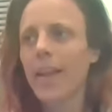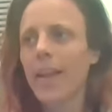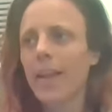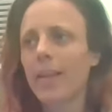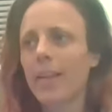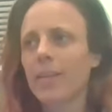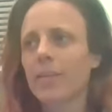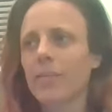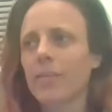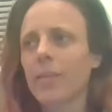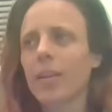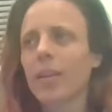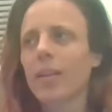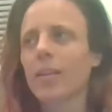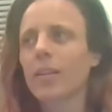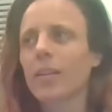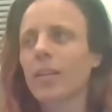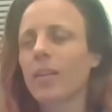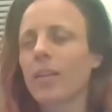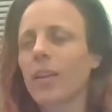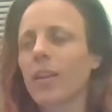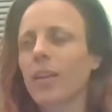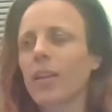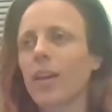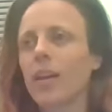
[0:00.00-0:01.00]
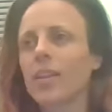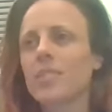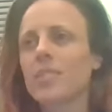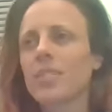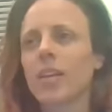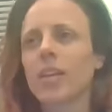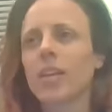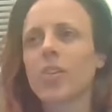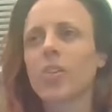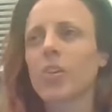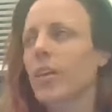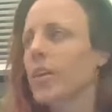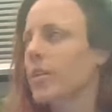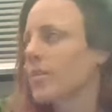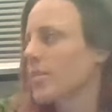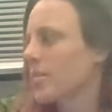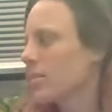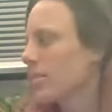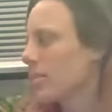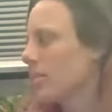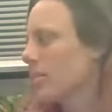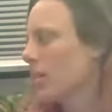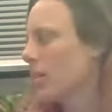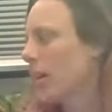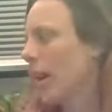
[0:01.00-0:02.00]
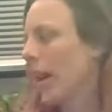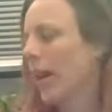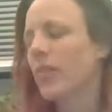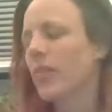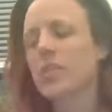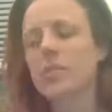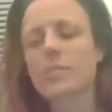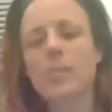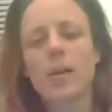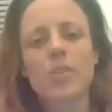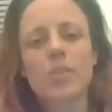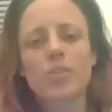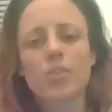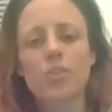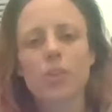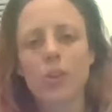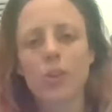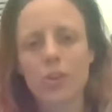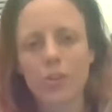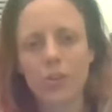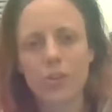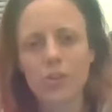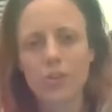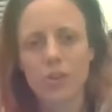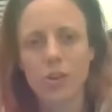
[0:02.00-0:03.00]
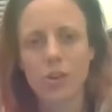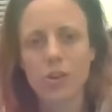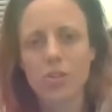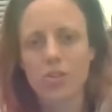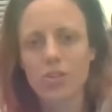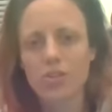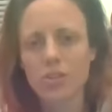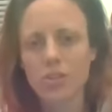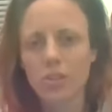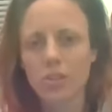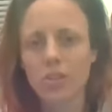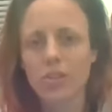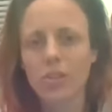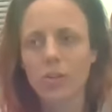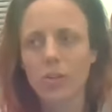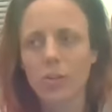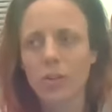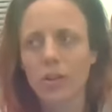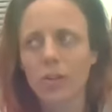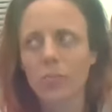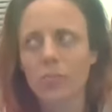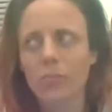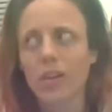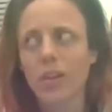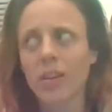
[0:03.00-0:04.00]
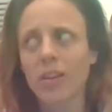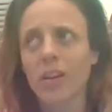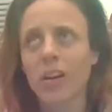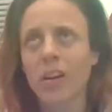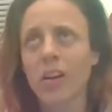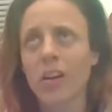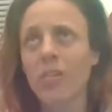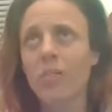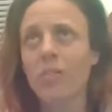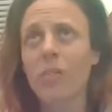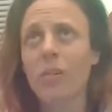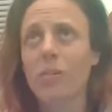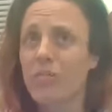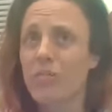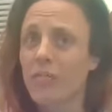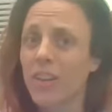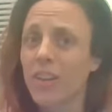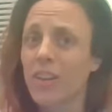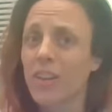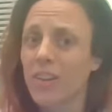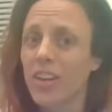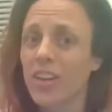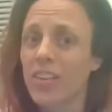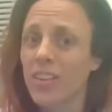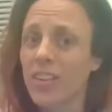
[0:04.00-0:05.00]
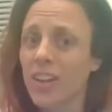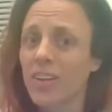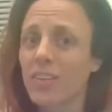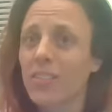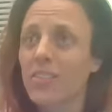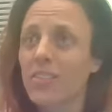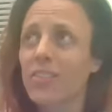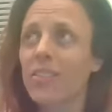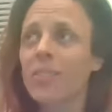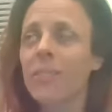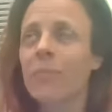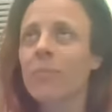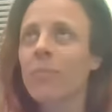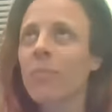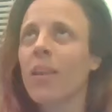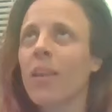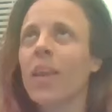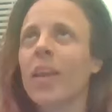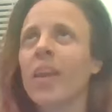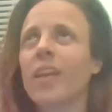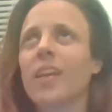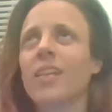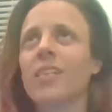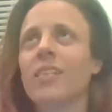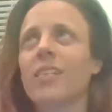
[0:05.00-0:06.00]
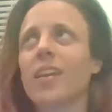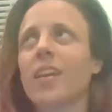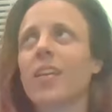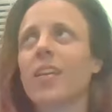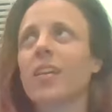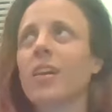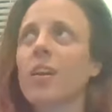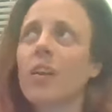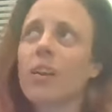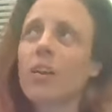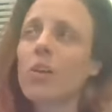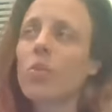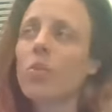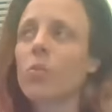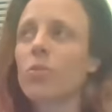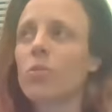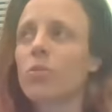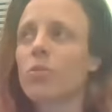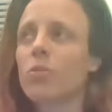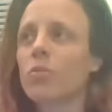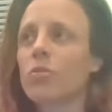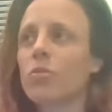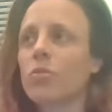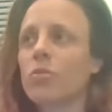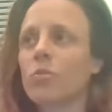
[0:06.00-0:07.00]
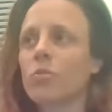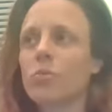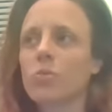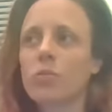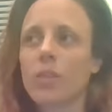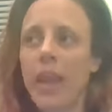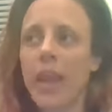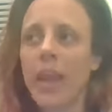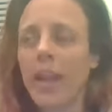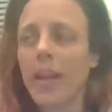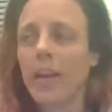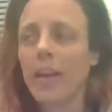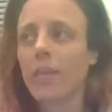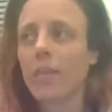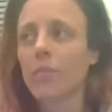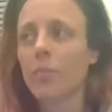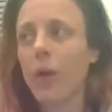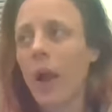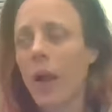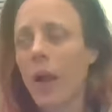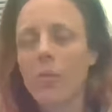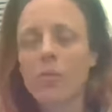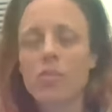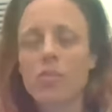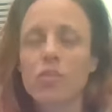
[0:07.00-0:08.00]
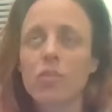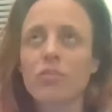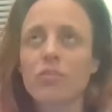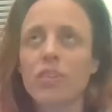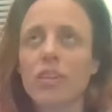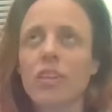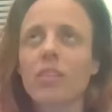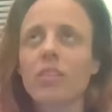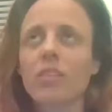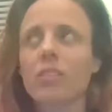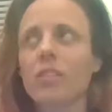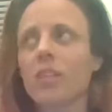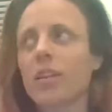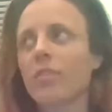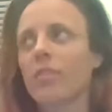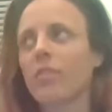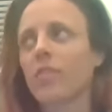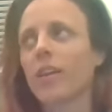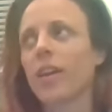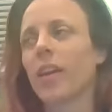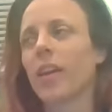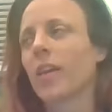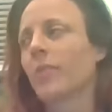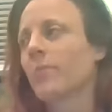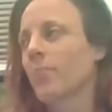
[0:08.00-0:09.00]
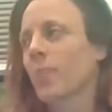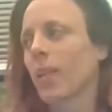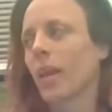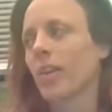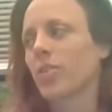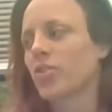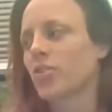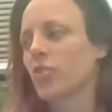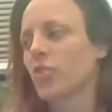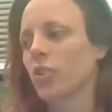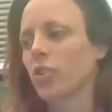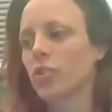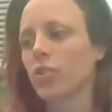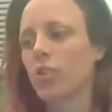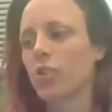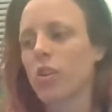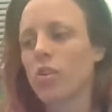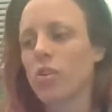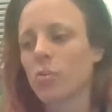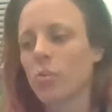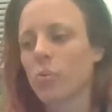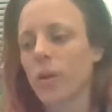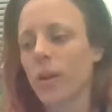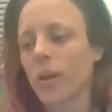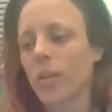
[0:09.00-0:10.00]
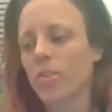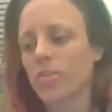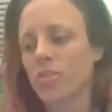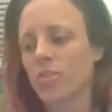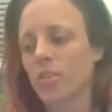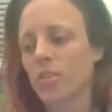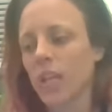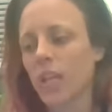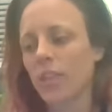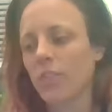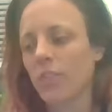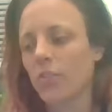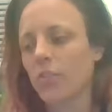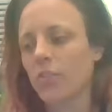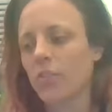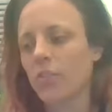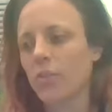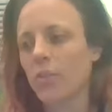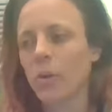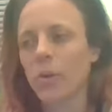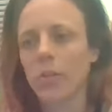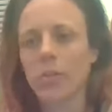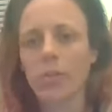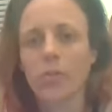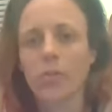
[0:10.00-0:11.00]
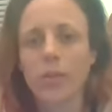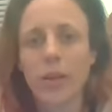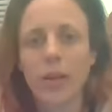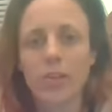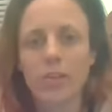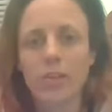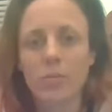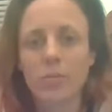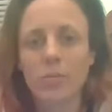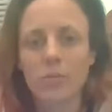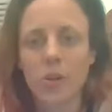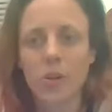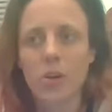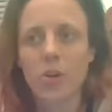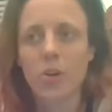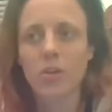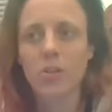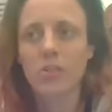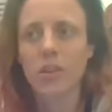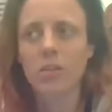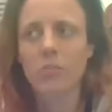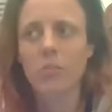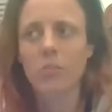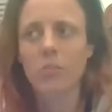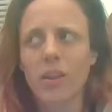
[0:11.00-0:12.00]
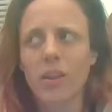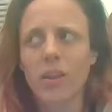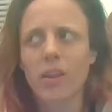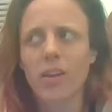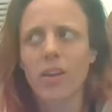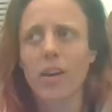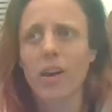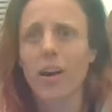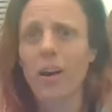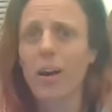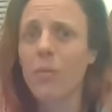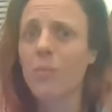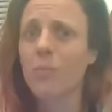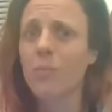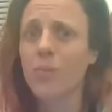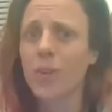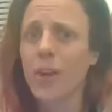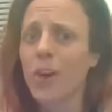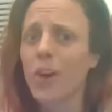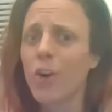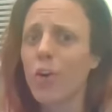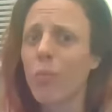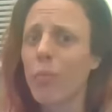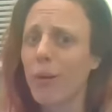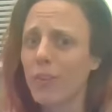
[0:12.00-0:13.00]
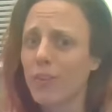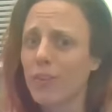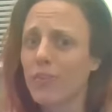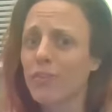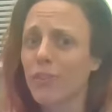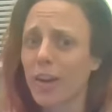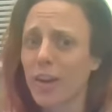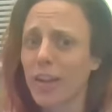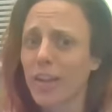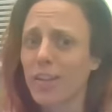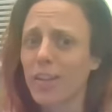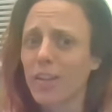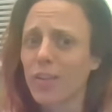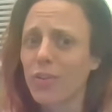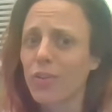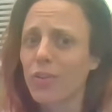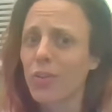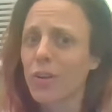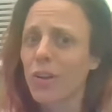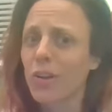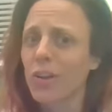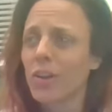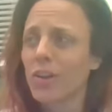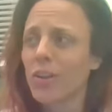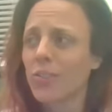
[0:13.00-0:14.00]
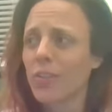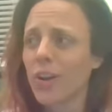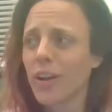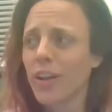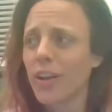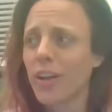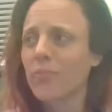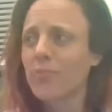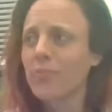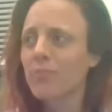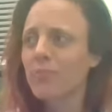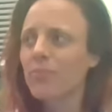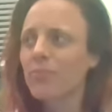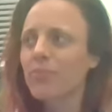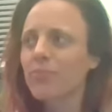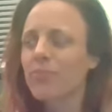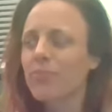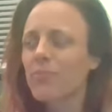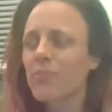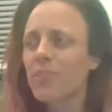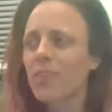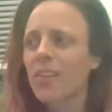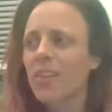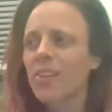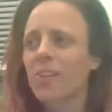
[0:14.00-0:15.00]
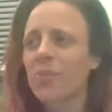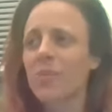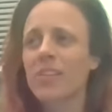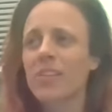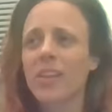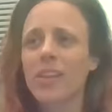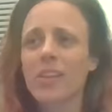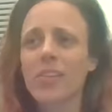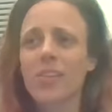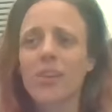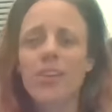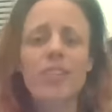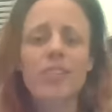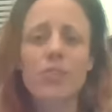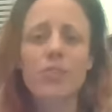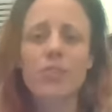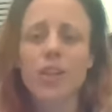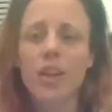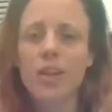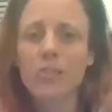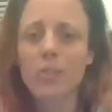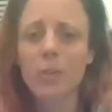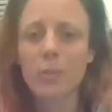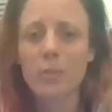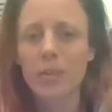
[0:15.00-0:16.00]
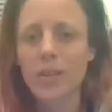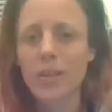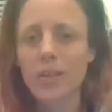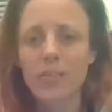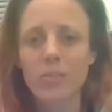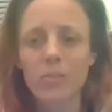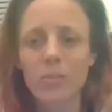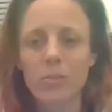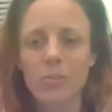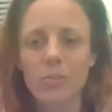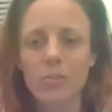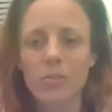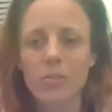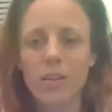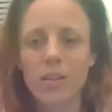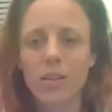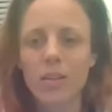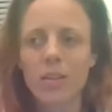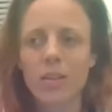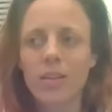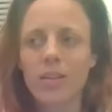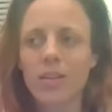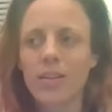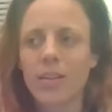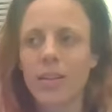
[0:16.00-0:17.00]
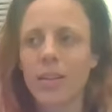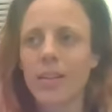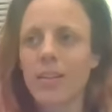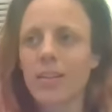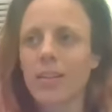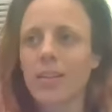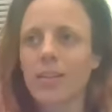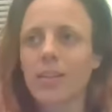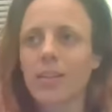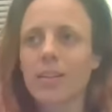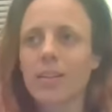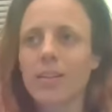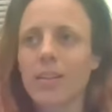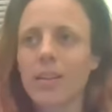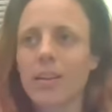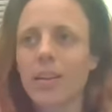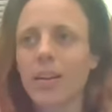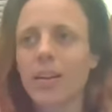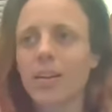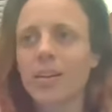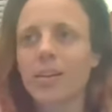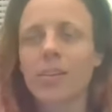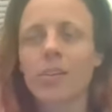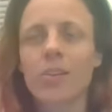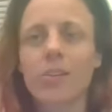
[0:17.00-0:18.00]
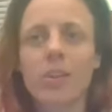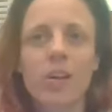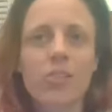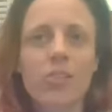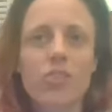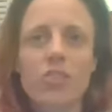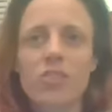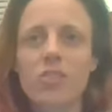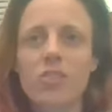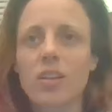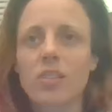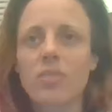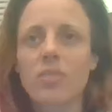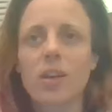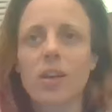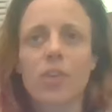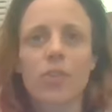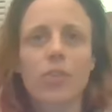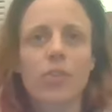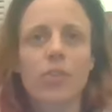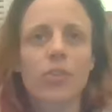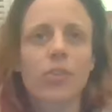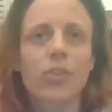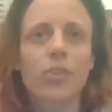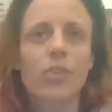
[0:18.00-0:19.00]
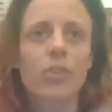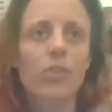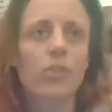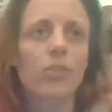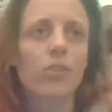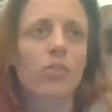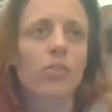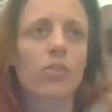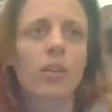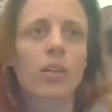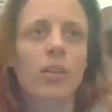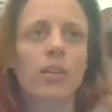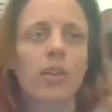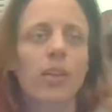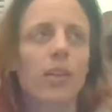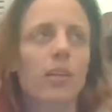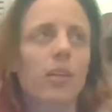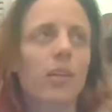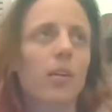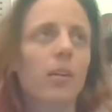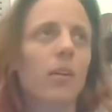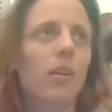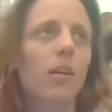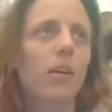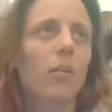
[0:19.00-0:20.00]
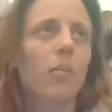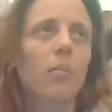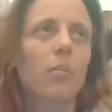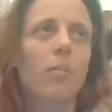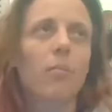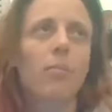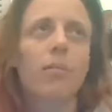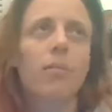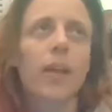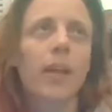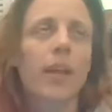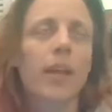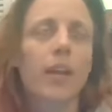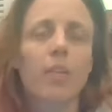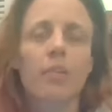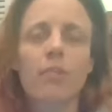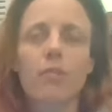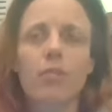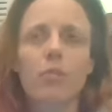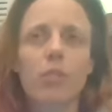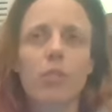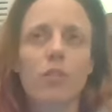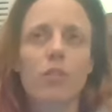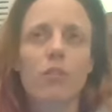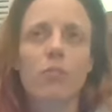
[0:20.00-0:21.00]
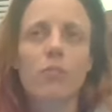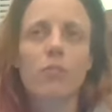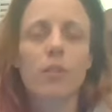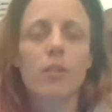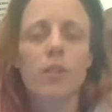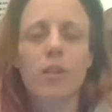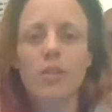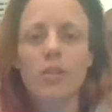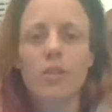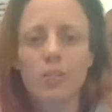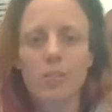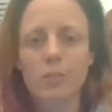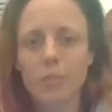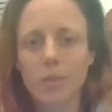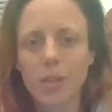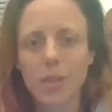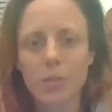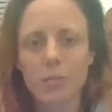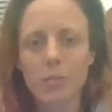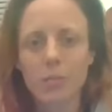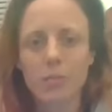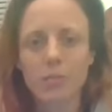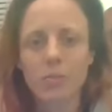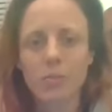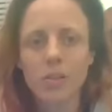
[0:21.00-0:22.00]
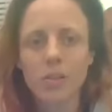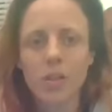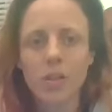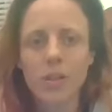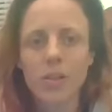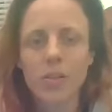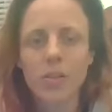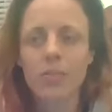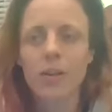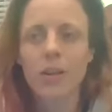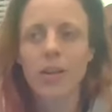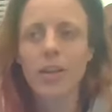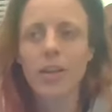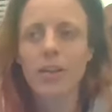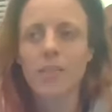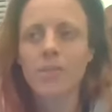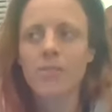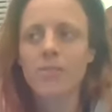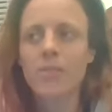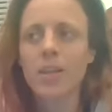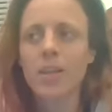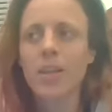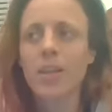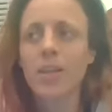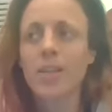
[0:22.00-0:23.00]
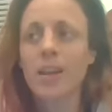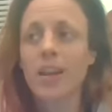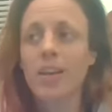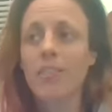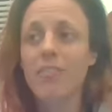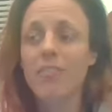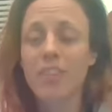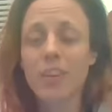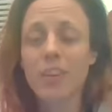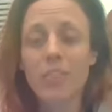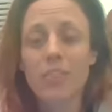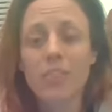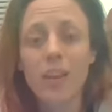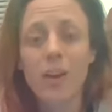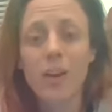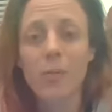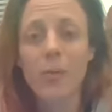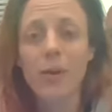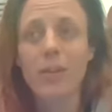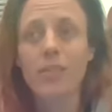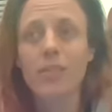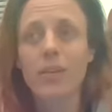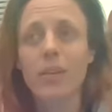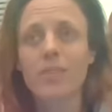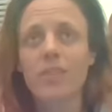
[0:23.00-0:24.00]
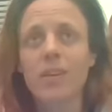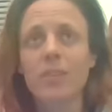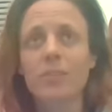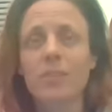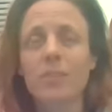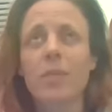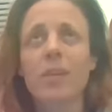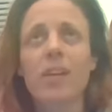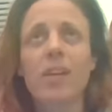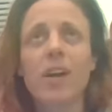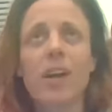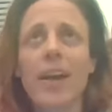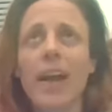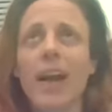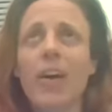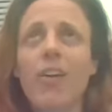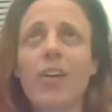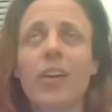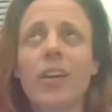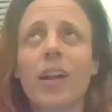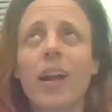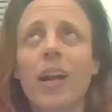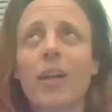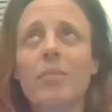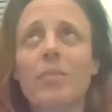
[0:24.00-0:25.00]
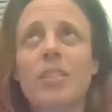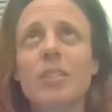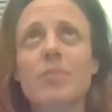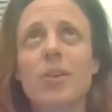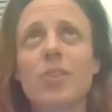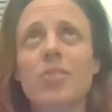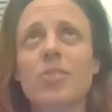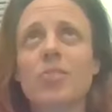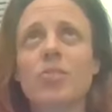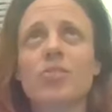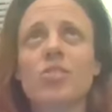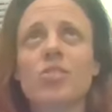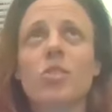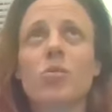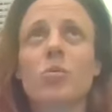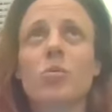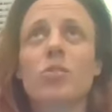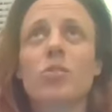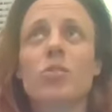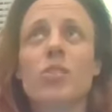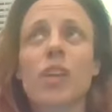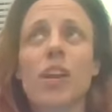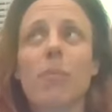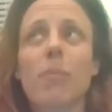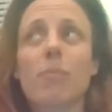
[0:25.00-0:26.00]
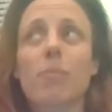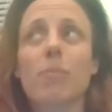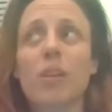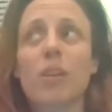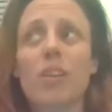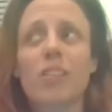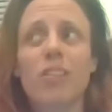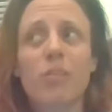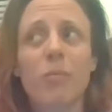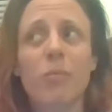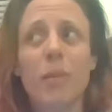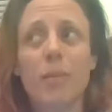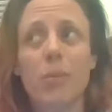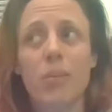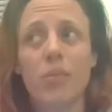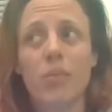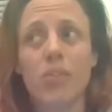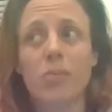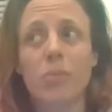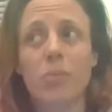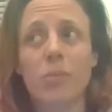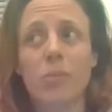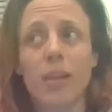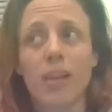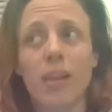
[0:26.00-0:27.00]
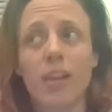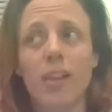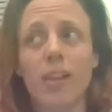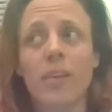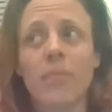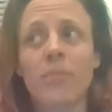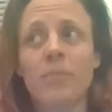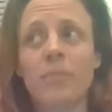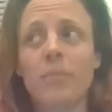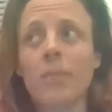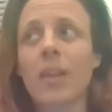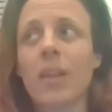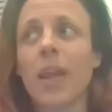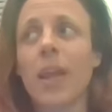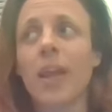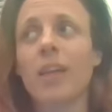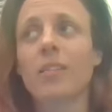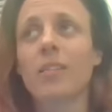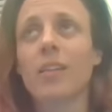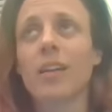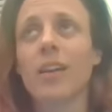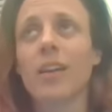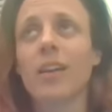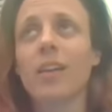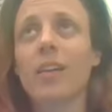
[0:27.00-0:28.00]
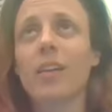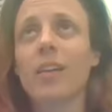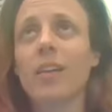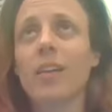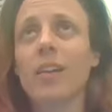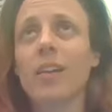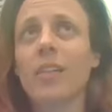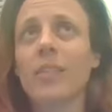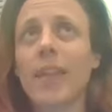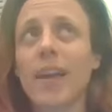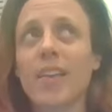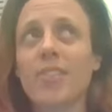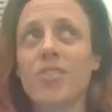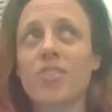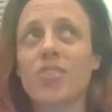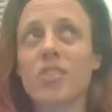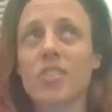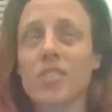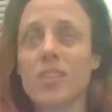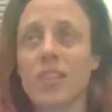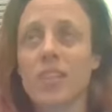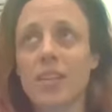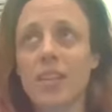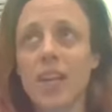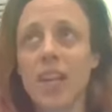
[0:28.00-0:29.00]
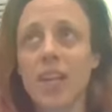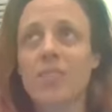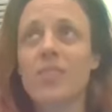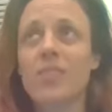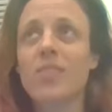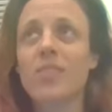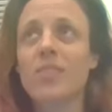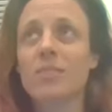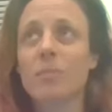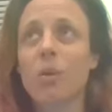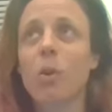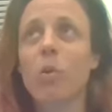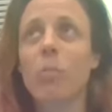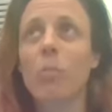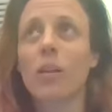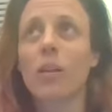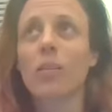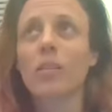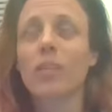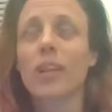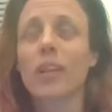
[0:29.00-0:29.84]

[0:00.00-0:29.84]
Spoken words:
And I'm like, and God's like, Grace, how special are your dogs to you? And I'm like, very, thanks. He's like, would you care? How would you feel if like I just took your dogs away and just gave you 2 other random dogs? like, no, I'm about to fight you, right? So he's like, Grace, you're not replaceable. Like, you're not just another girl and like a planet full of billions of people, right? And I felt that way a lot of times. I'm like, God, how can I be special to you when there's like billions of people on this planet? And like, that's just in this moment.